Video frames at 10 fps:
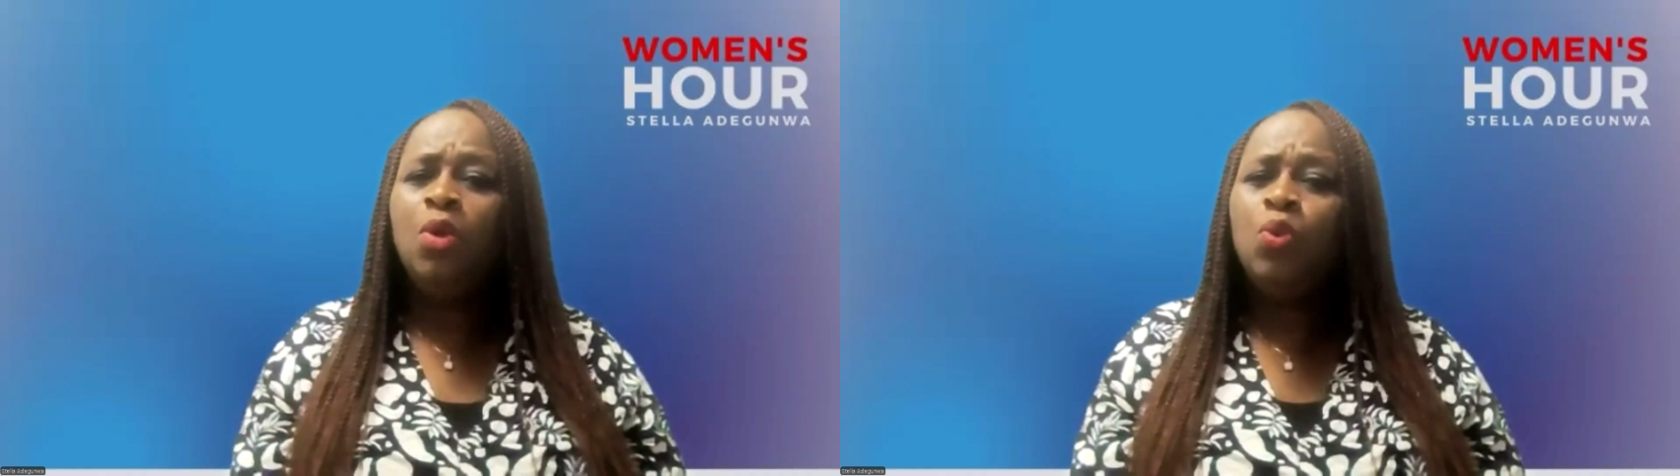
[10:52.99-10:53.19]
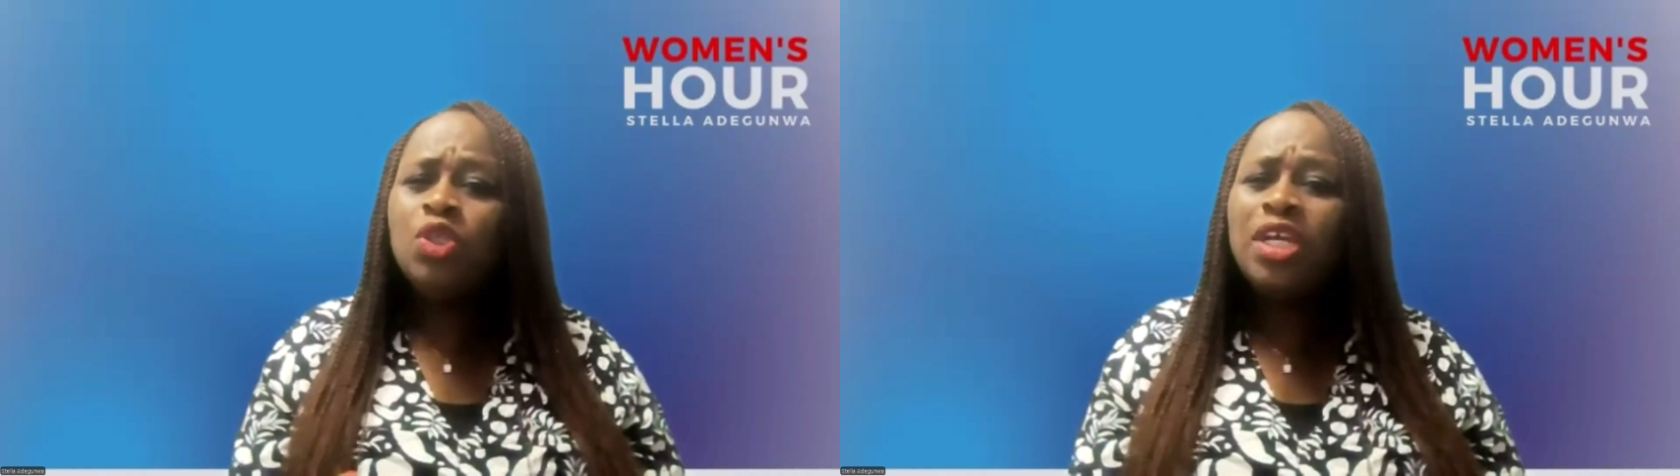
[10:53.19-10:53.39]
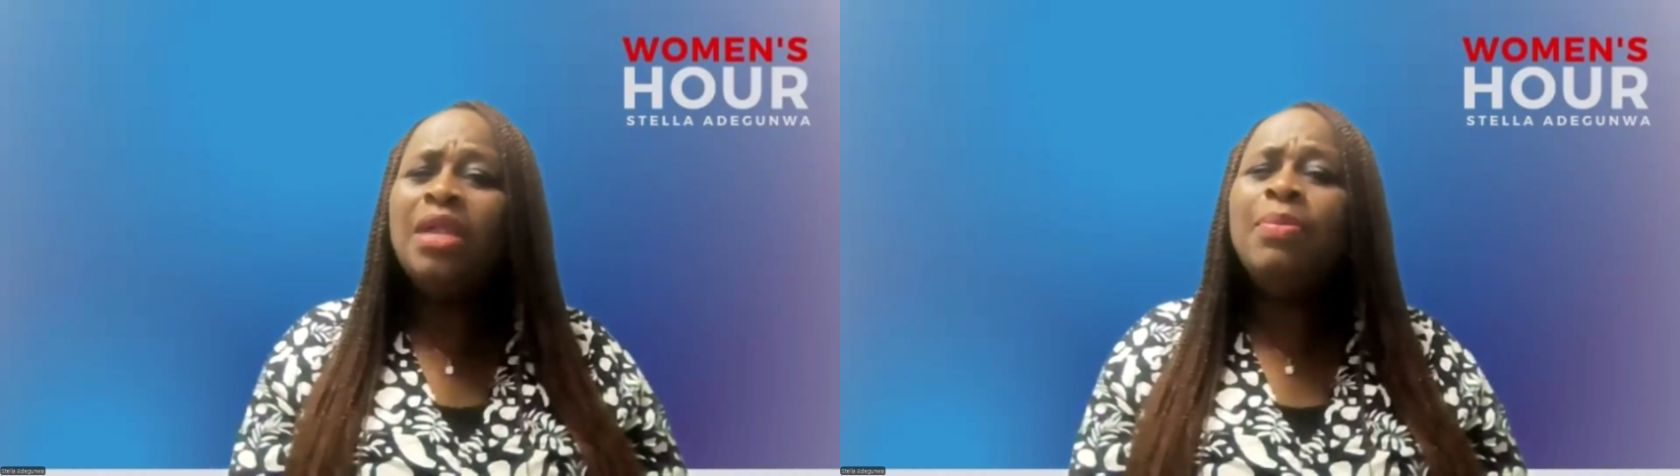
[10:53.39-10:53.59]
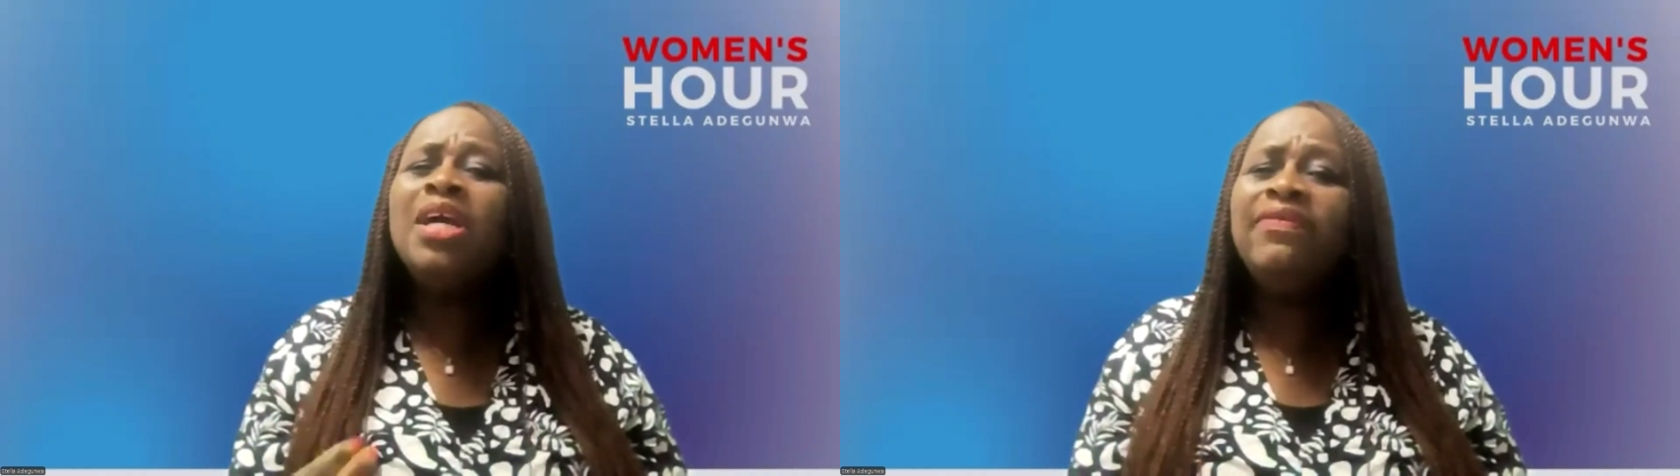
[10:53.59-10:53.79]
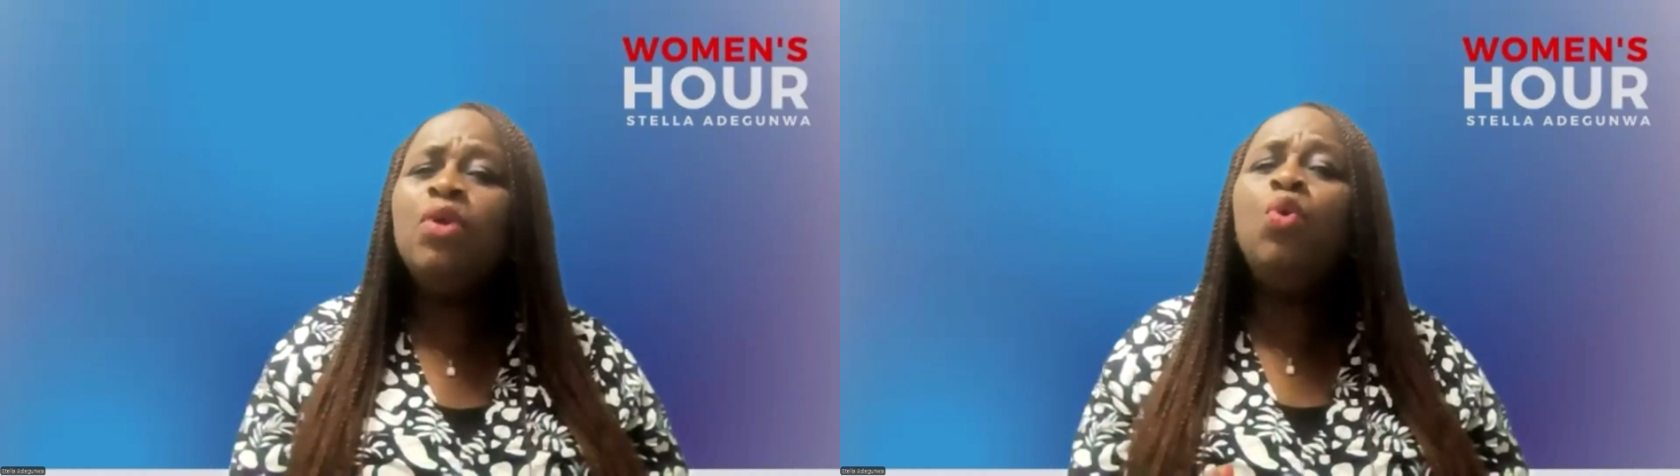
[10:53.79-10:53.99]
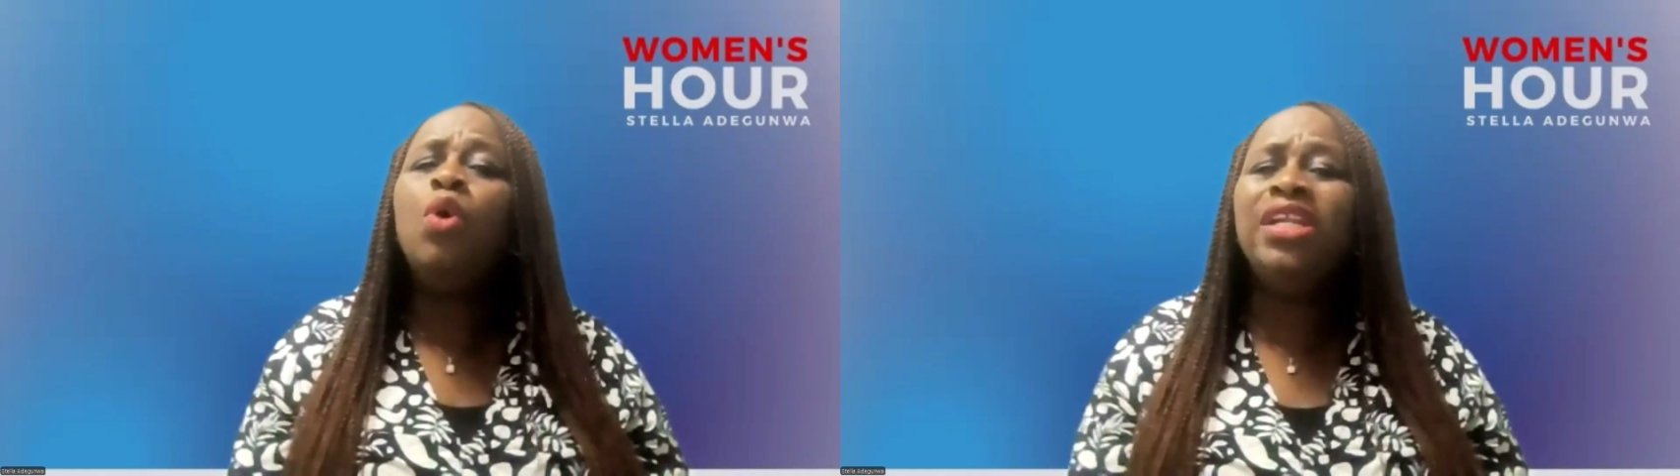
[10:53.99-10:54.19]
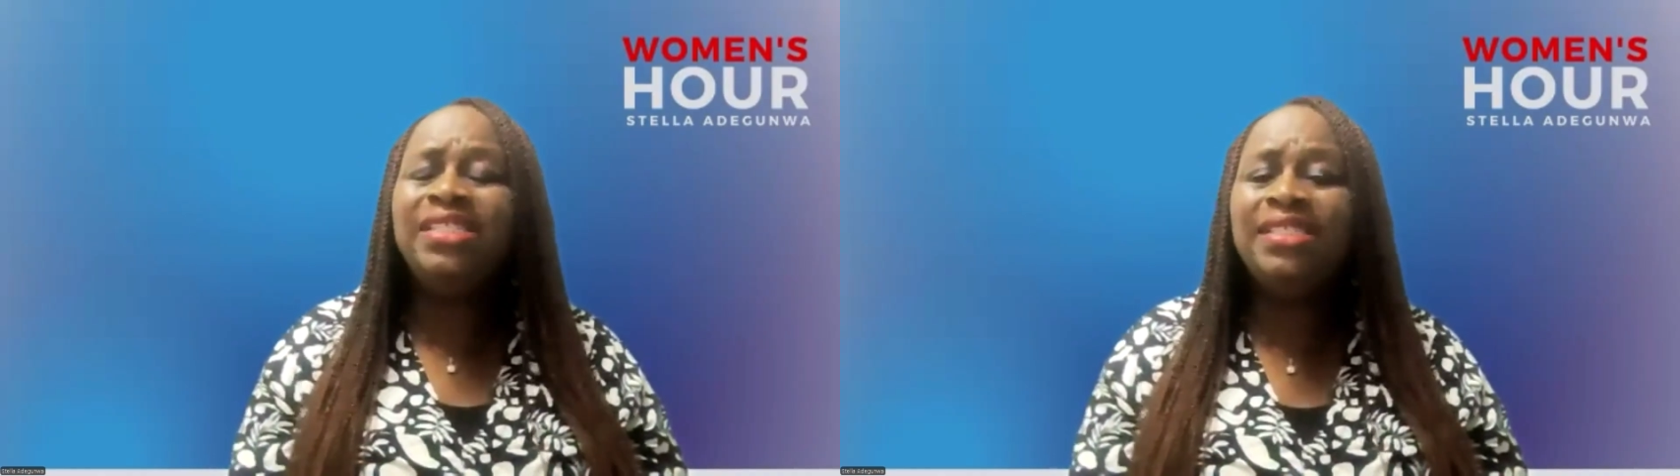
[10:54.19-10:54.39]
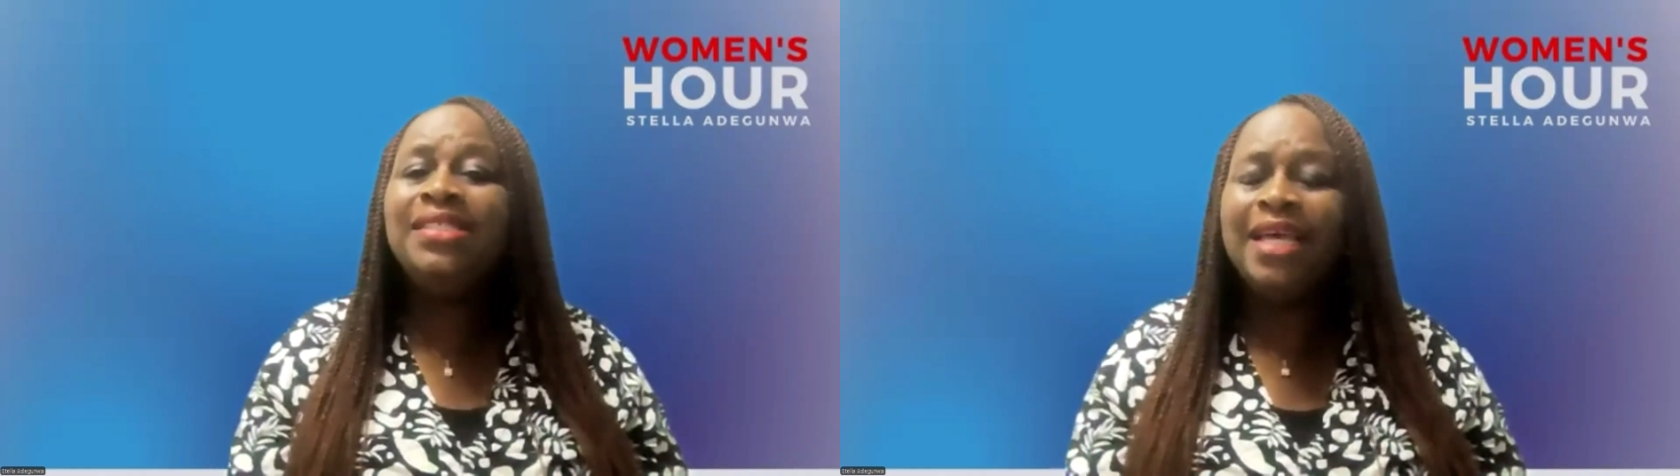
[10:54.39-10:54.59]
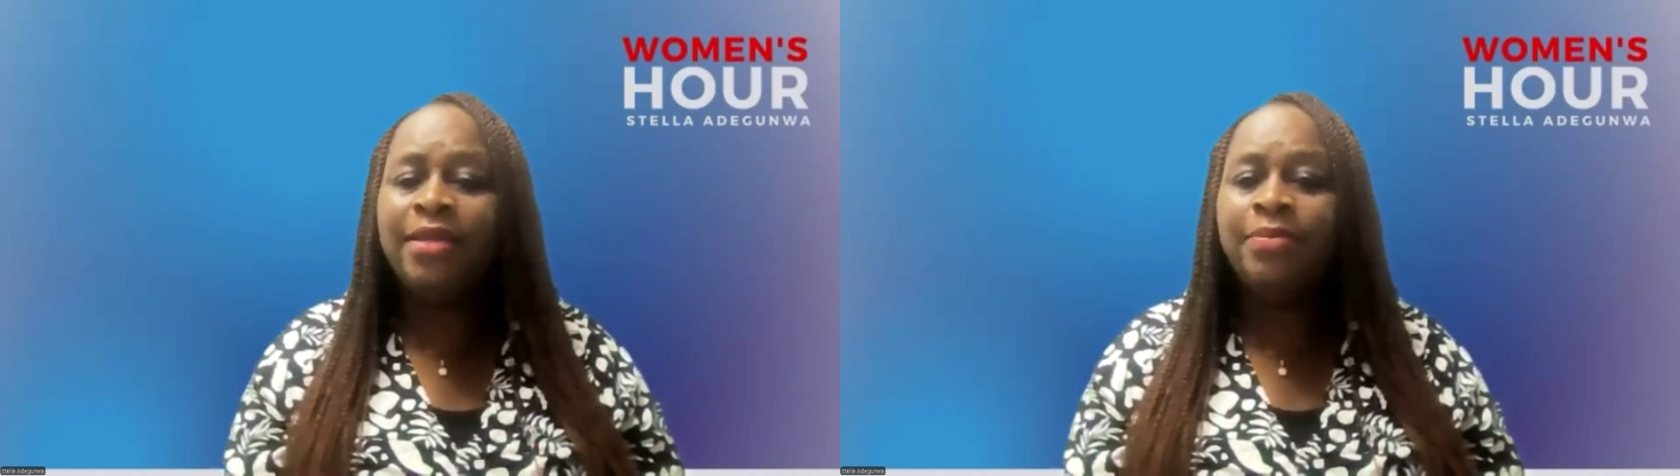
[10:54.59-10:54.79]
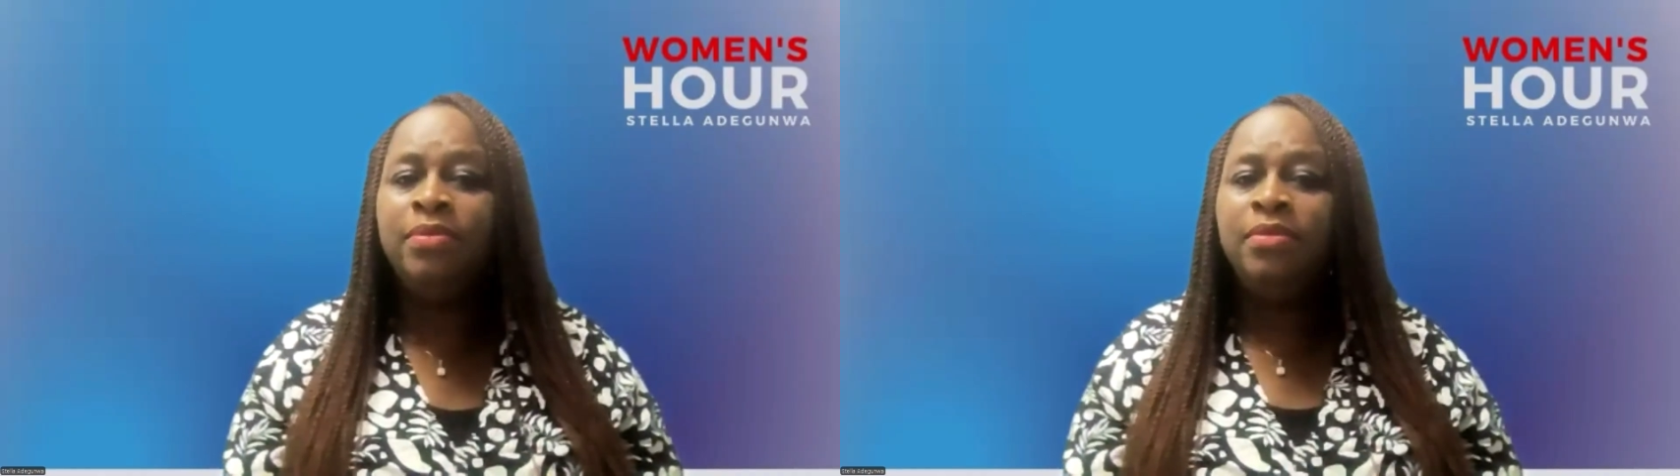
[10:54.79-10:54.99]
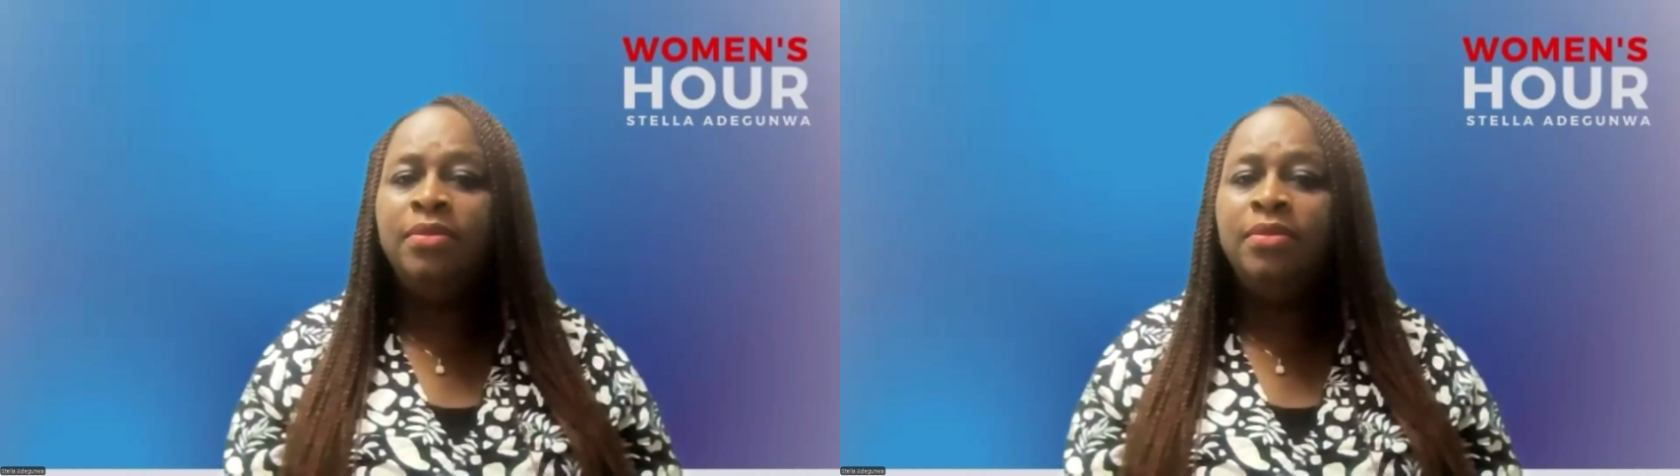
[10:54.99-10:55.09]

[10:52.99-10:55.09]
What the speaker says: we're talking about giving quality time.